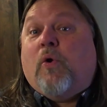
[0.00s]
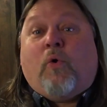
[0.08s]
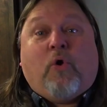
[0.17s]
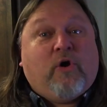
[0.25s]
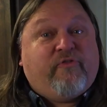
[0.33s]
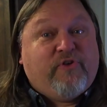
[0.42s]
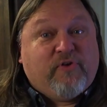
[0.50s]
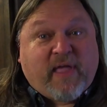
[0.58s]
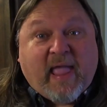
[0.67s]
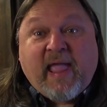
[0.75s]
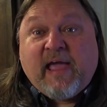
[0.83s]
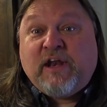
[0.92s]
or if you
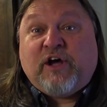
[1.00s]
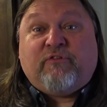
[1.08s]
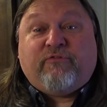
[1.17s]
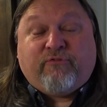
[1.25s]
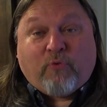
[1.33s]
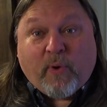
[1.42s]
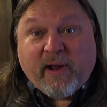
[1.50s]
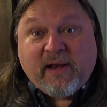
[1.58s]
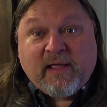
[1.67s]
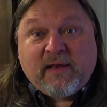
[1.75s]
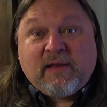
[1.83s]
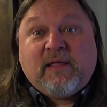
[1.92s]
can, avoid
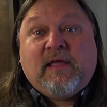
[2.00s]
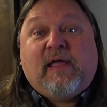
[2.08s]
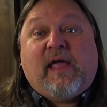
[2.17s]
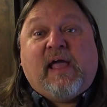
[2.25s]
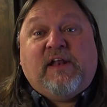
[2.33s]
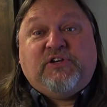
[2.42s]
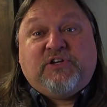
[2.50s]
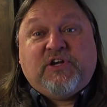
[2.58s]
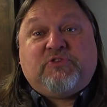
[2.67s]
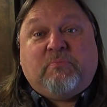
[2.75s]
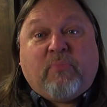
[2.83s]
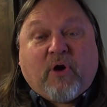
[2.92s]
it and
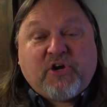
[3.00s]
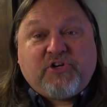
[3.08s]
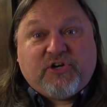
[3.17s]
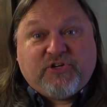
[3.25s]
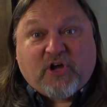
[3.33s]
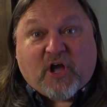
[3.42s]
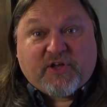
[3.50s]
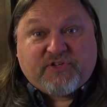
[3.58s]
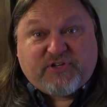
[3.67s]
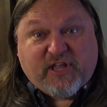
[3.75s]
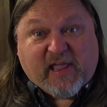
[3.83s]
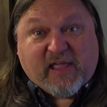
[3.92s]
just brush your dog's
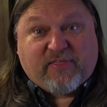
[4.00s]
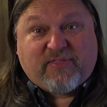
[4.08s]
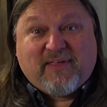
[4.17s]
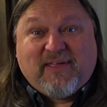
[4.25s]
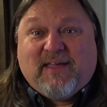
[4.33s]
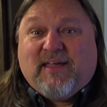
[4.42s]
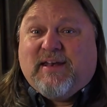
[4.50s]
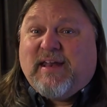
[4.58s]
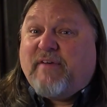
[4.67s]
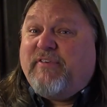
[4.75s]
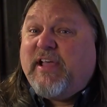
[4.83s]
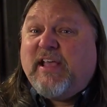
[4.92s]
teeth. Now,
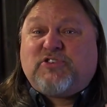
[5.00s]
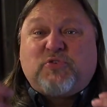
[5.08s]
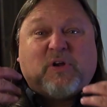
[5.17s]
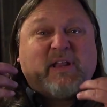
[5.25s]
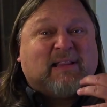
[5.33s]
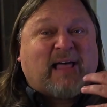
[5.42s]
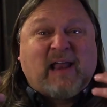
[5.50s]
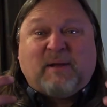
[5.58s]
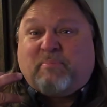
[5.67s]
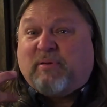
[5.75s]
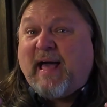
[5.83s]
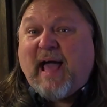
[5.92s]
I think it's really a lot
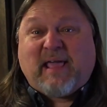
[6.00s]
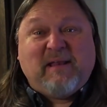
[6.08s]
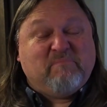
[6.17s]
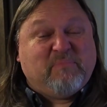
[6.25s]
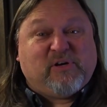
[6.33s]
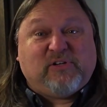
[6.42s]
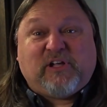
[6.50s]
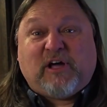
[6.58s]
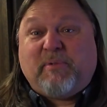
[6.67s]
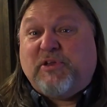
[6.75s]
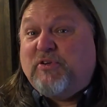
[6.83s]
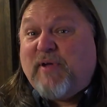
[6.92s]
of plaque and
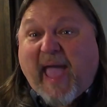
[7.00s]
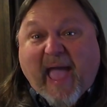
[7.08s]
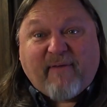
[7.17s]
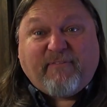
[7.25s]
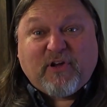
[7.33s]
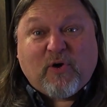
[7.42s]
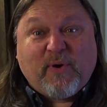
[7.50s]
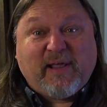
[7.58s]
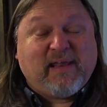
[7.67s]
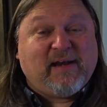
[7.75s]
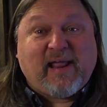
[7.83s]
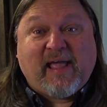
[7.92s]
buildup, and you have to go in and
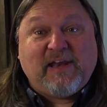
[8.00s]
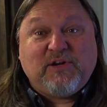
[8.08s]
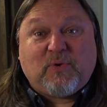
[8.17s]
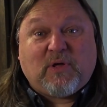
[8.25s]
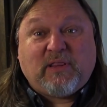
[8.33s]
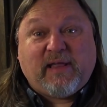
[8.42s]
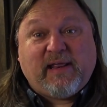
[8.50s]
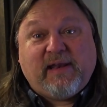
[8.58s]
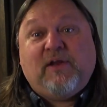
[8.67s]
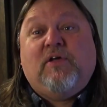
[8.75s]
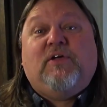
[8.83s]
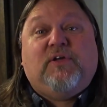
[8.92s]
get an annual
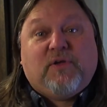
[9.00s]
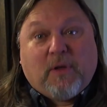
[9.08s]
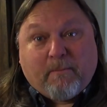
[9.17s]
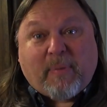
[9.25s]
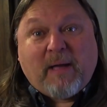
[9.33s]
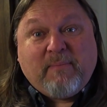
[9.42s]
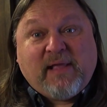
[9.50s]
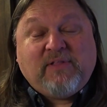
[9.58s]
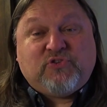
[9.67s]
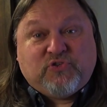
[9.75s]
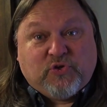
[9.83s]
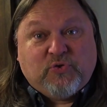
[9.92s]
cleaning. By
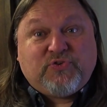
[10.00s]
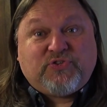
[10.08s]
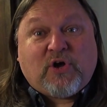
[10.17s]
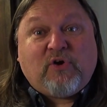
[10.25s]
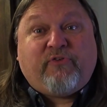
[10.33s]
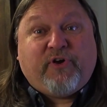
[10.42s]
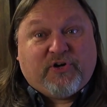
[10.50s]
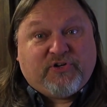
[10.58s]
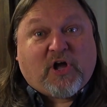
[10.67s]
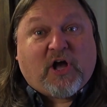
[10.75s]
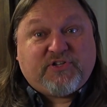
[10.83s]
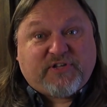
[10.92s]
means, do so for your
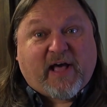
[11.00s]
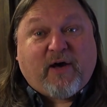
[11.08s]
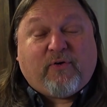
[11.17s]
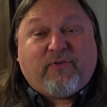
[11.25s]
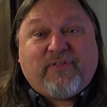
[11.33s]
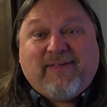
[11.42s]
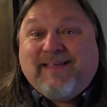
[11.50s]
dog's health,